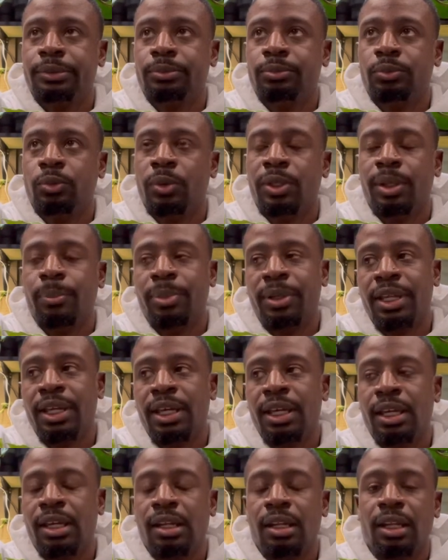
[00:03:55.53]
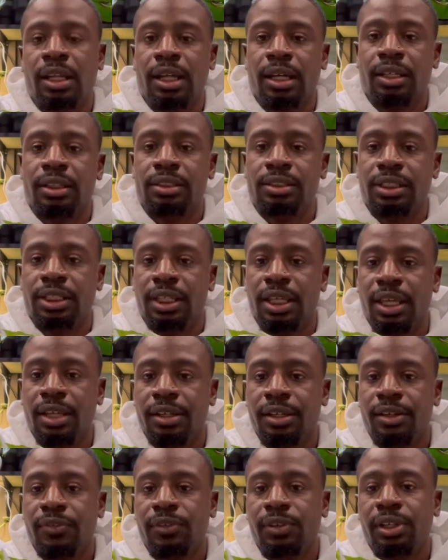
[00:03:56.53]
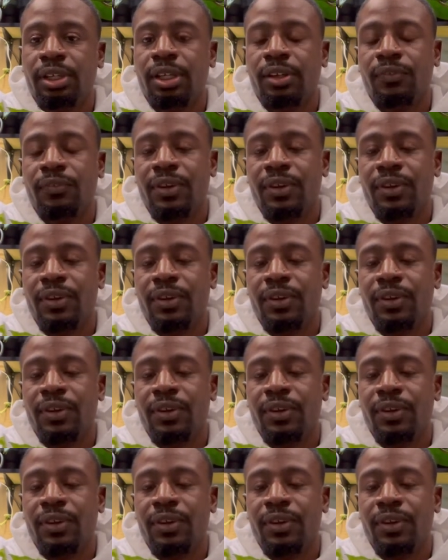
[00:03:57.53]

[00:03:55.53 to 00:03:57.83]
with the plant and the Leca together, if you can